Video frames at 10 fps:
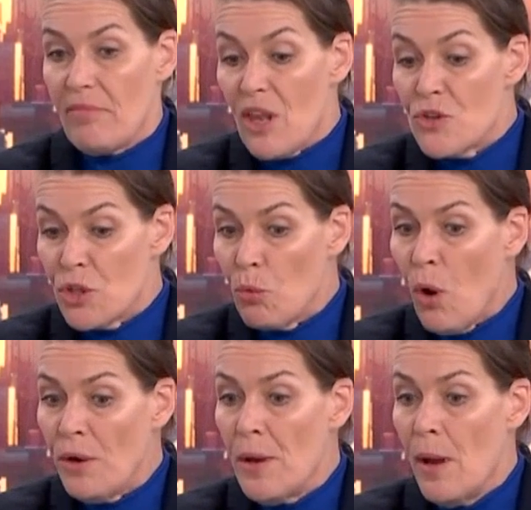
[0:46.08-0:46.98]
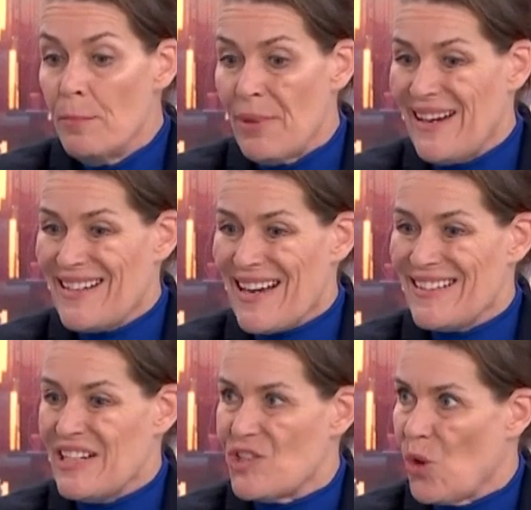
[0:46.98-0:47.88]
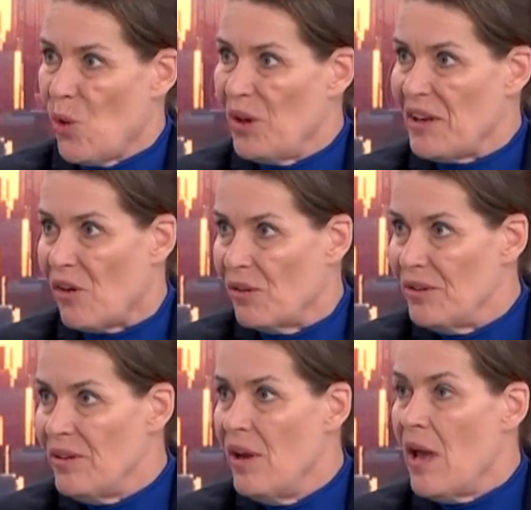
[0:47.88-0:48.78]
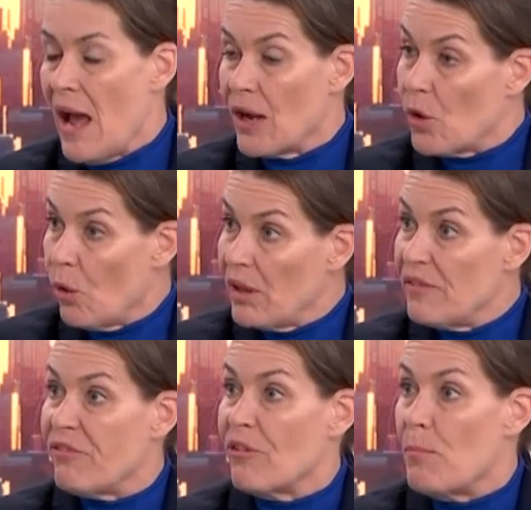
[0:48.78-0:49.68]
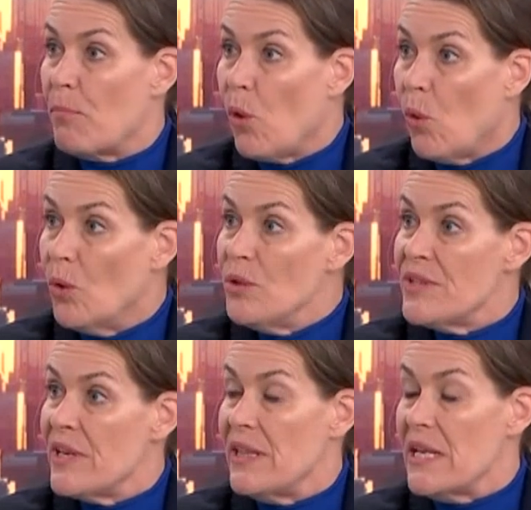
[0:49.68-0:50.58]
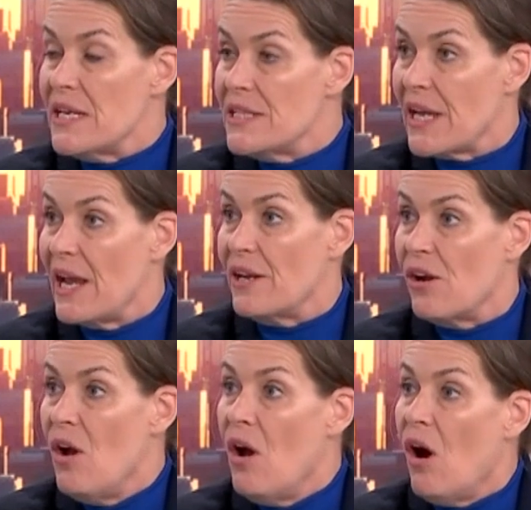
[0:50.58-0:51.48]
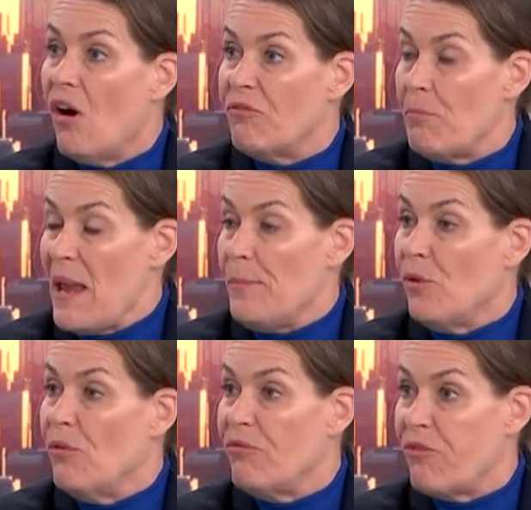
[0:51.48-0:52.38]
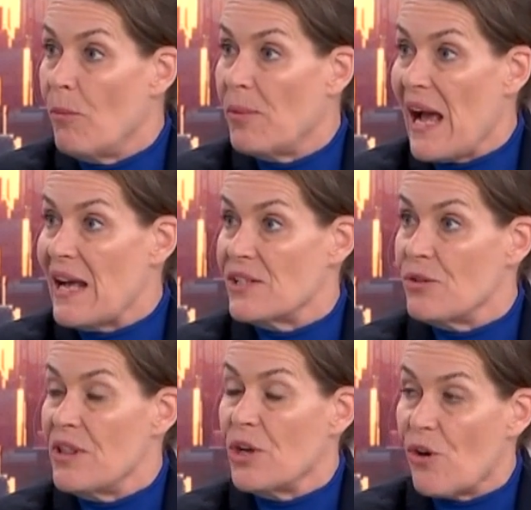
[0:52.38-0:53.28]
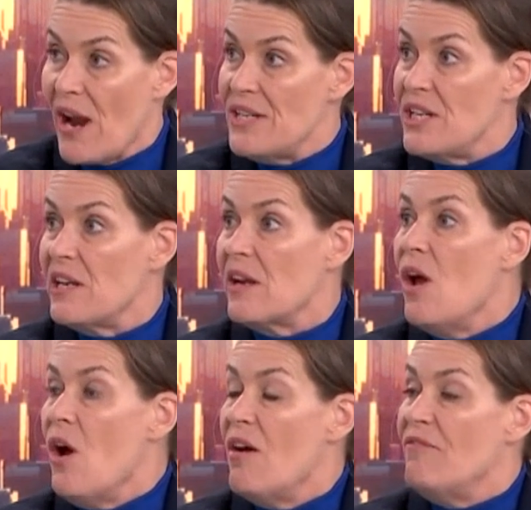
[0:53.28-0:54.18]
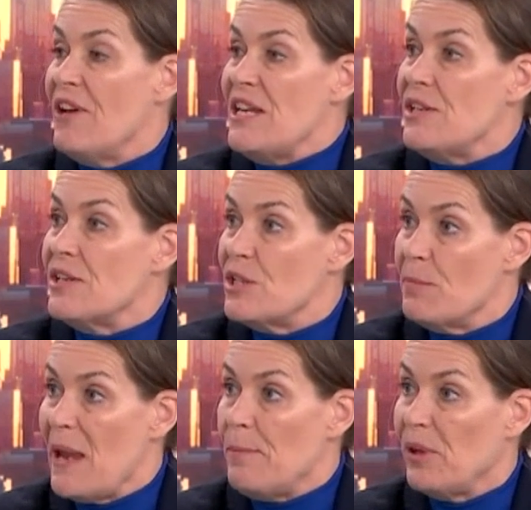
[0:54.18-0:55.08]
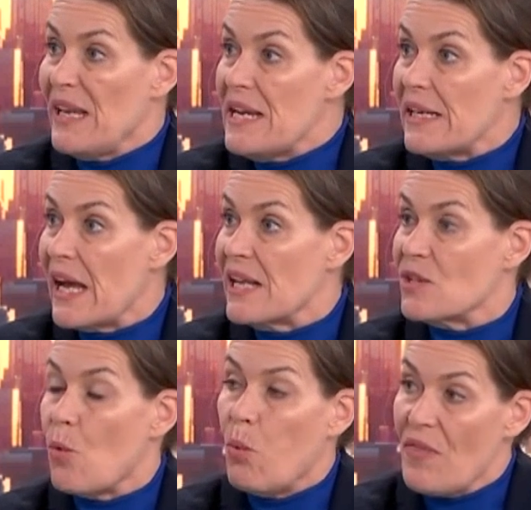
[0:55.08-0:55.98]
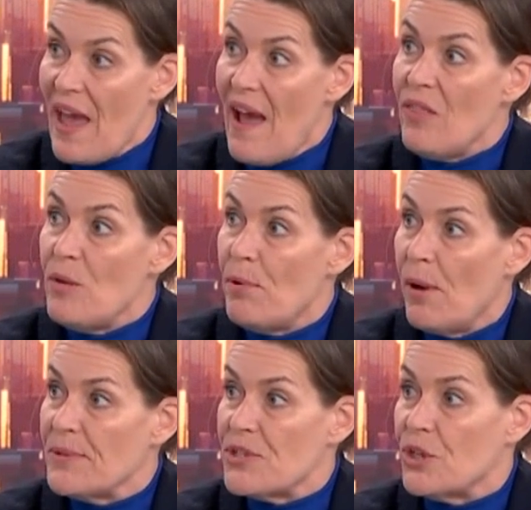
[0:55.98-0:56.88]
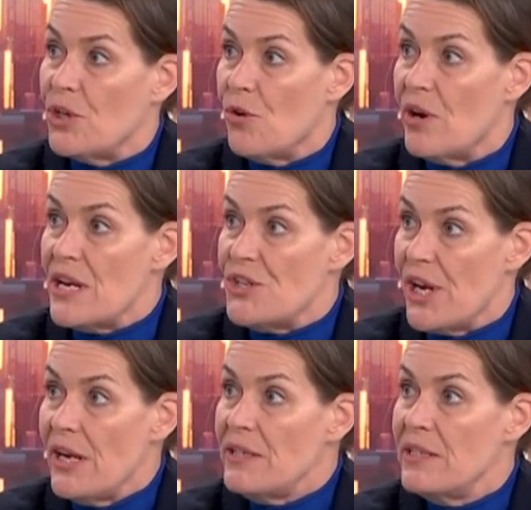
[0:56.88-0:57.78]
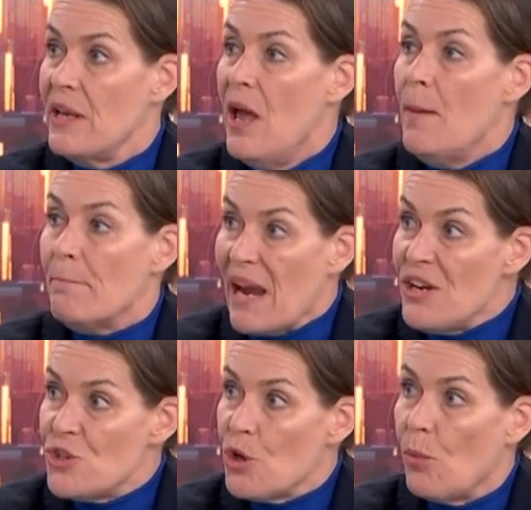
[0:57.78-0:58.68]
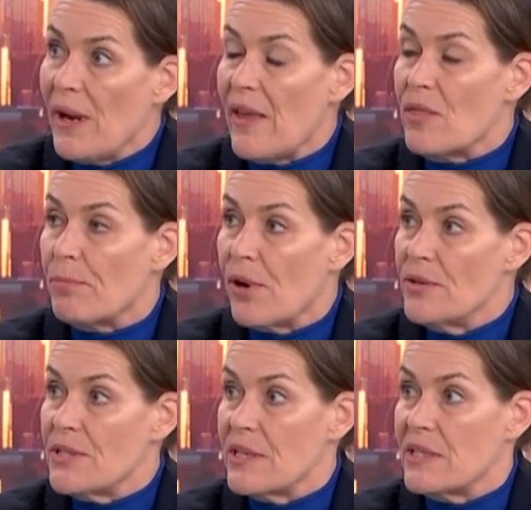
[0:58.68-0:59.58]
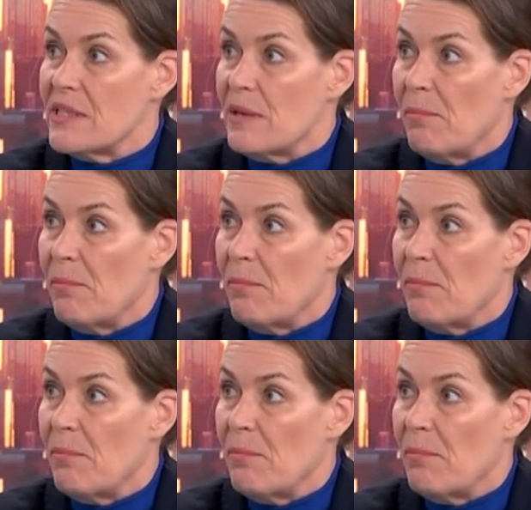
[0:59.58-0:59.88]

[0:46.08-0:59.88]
So what Peter Dutton is calling for a pause in the intake of people from Gaza and the granting of visas to people in Gaza without the proper security checks, making sure we get the processes in